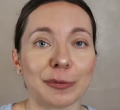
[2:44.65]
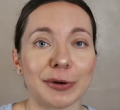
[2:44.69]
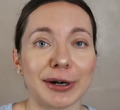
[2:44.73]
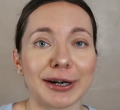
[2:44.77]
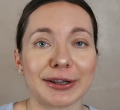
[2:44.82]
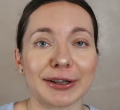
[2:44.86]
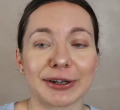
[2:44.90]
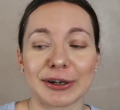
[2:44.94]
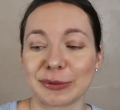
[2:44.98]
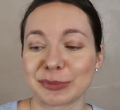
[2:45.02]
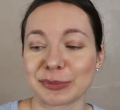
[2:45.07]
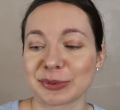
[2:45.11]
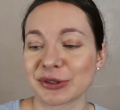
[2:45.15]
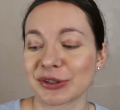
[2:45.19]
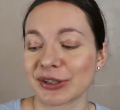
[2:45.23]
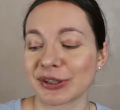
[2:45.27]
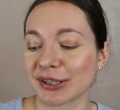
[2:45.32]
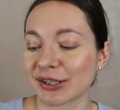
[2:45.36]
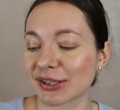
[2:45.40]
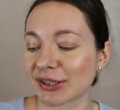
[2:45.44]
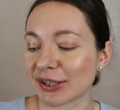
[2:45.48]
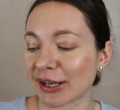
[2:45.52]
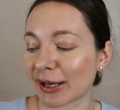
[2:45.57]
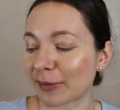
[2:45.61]
when it comes to
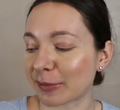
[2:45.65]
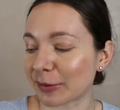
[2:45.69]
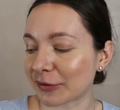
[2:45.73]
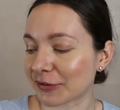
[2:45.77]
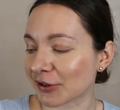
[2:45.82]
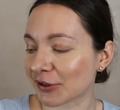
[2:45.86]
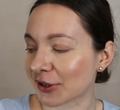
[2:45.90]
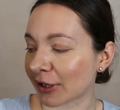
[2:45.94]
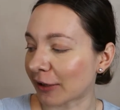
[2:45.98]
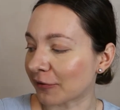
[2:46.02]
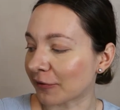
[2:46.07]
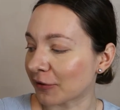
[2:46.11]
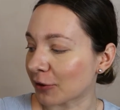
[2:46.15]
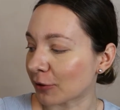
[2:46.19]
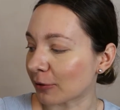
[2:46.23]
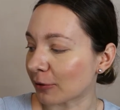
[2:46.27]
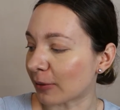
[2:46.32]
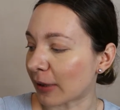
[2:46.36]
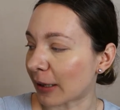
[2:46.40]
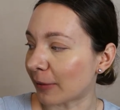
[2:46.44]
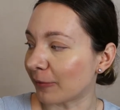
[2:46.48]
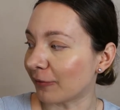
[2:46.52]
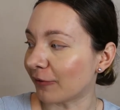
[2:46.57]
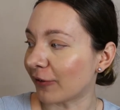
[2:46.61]
this type of stuff,
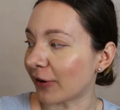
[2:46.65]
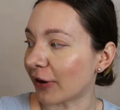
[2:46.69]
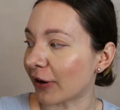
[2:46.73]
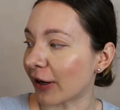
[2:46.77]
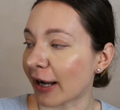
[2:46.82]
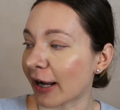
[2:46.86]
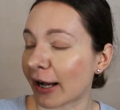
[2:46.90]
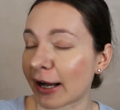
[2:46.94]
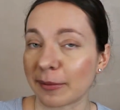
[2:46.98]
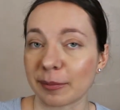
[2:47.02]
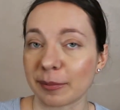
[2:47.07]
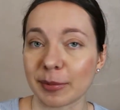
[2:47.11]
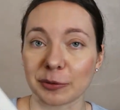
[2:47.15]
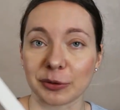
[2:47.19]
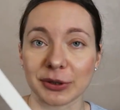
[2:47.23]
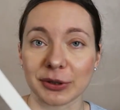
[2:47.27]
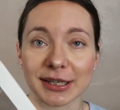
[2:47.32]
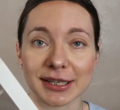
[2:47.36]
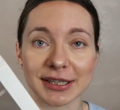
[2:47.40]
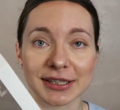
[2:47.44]
so I'm very happy with